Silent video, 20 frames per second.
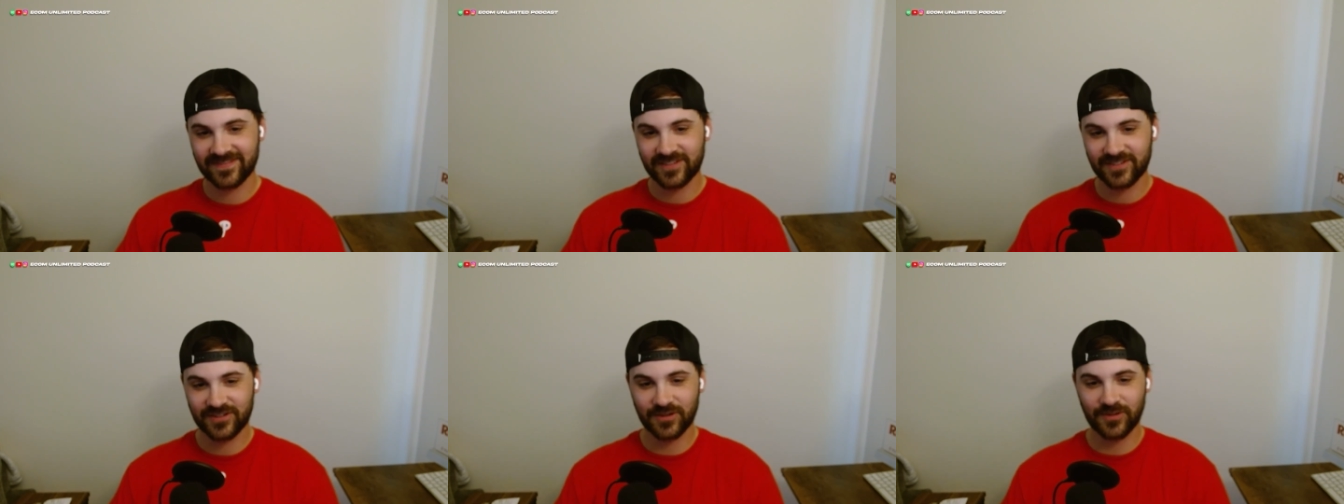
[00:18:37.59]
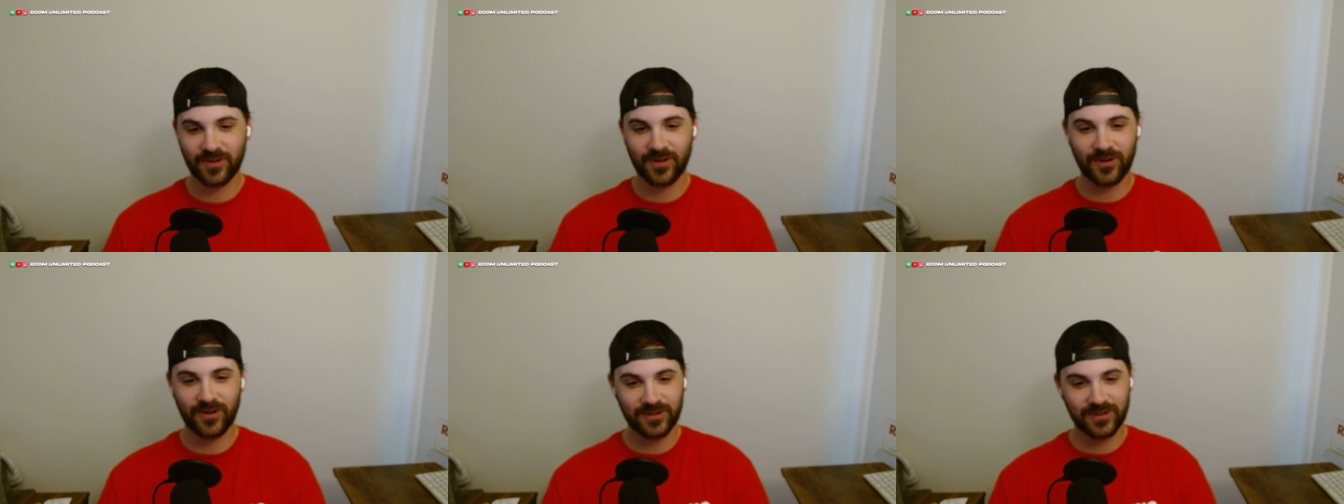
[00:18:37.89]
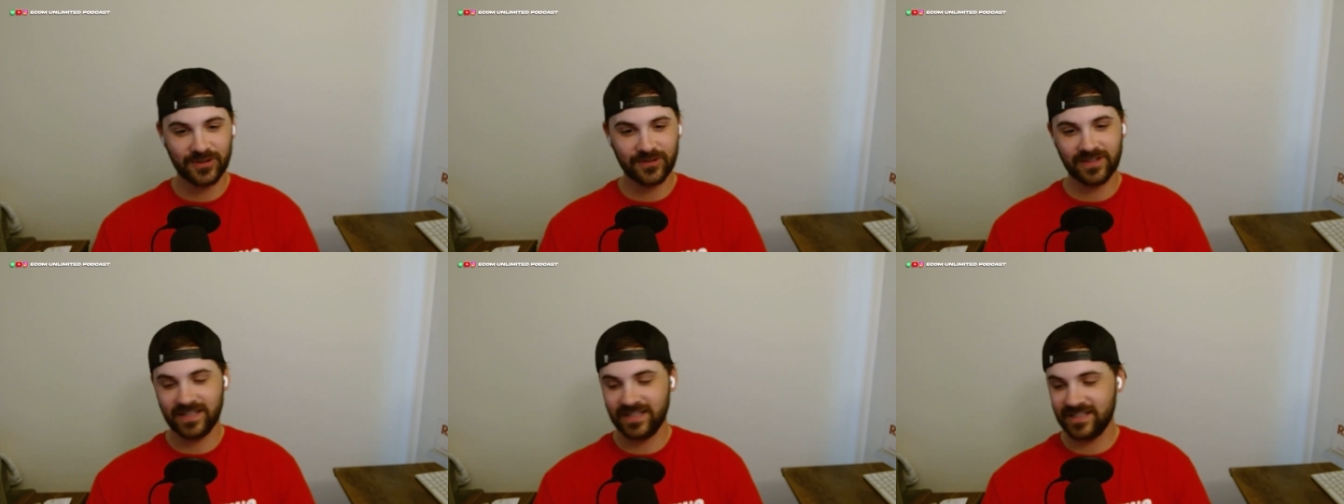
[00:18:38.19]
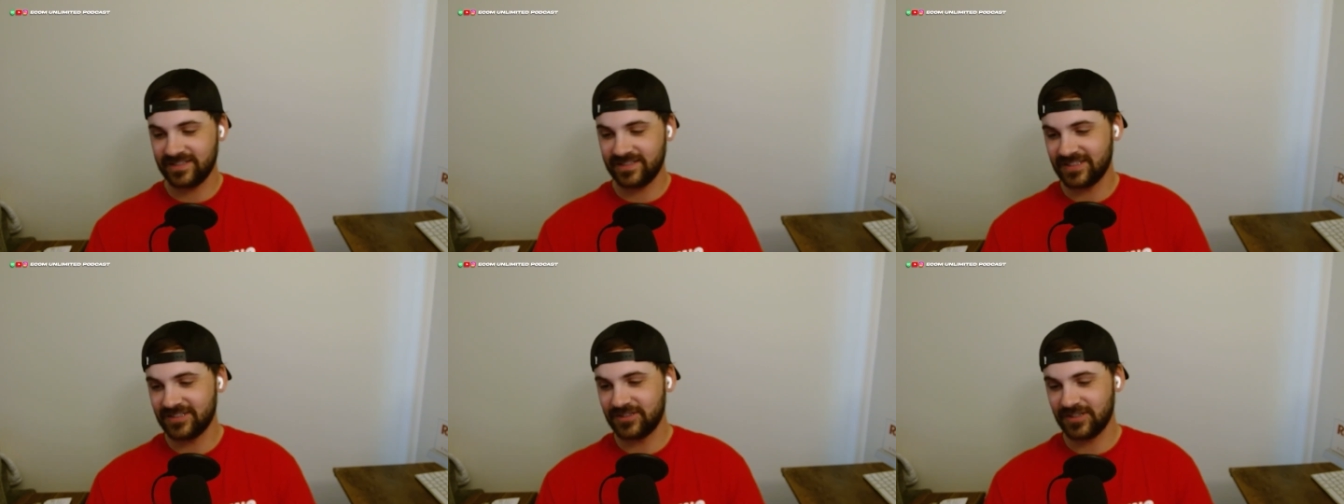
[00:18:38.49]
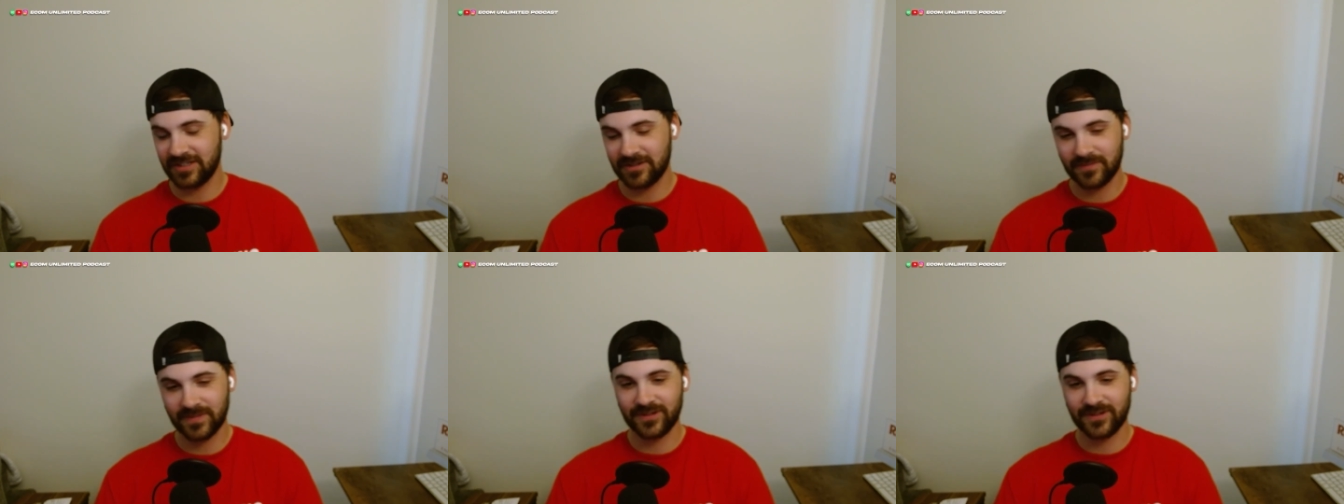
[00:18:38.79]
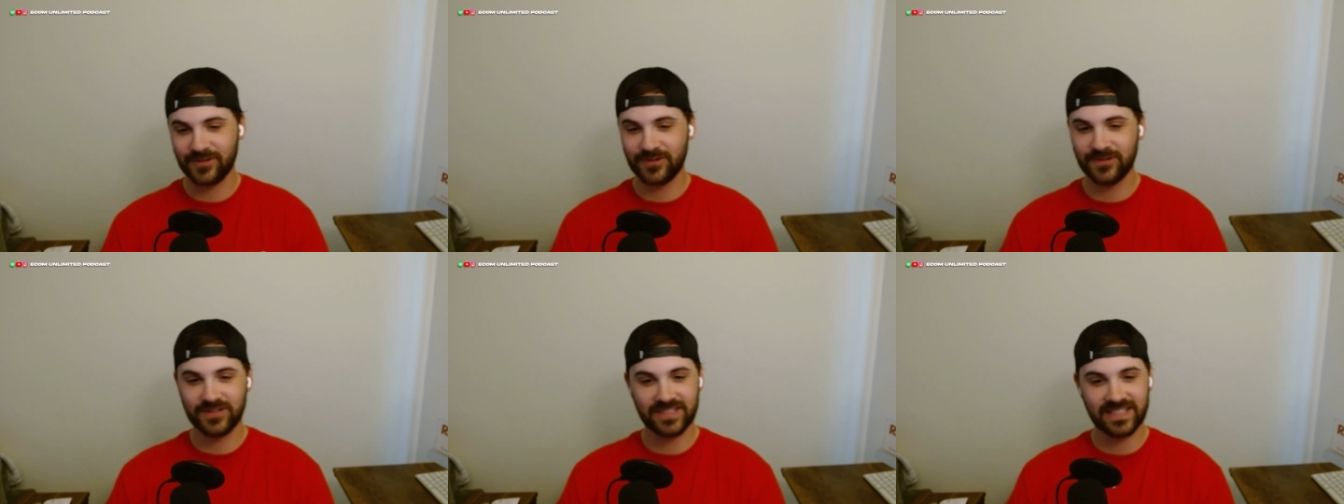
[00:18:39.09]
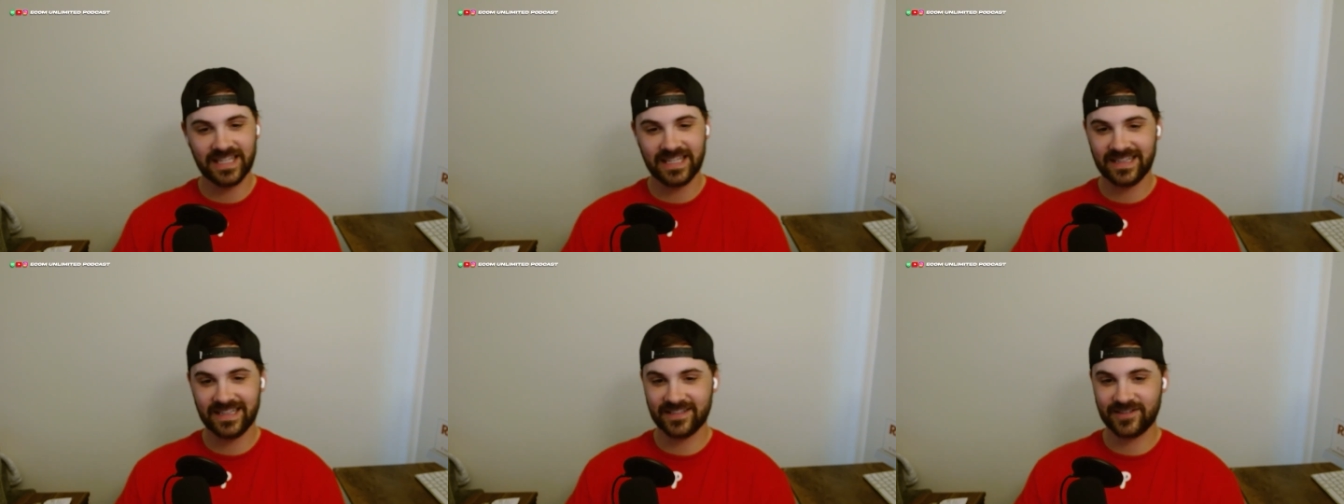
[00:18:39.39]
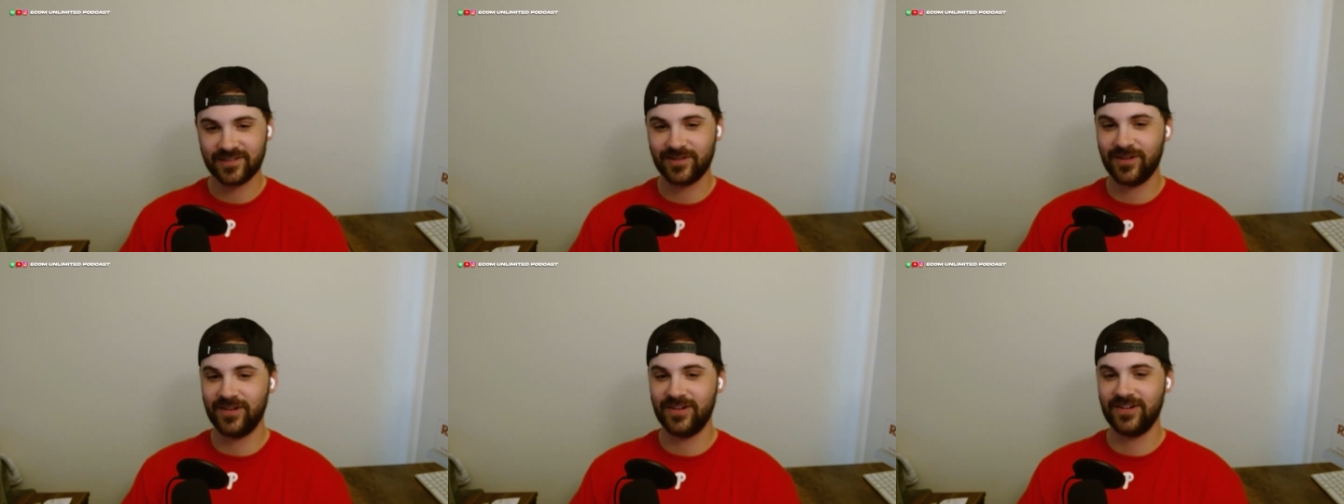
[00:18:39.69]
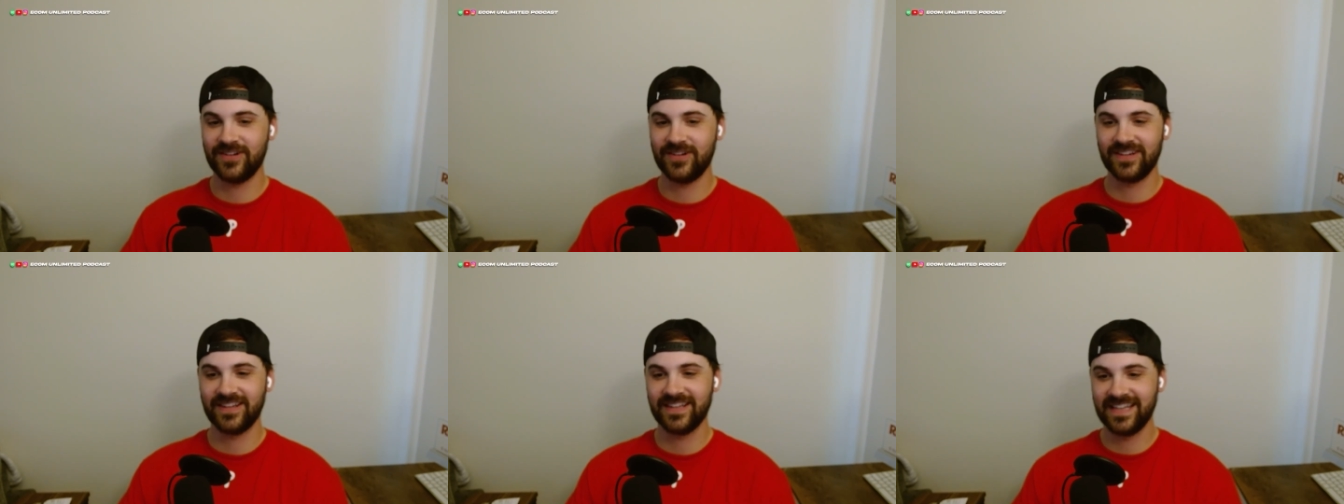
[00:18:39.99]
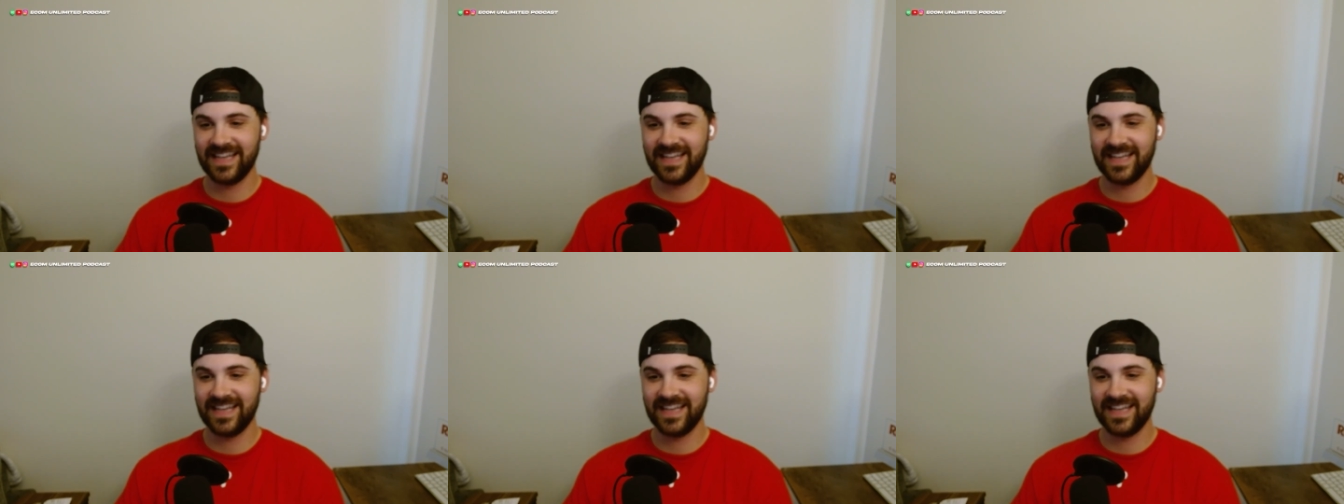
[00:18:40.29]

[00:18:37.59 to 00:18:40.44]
So all you well, ladies and gentlemen who stayed this long,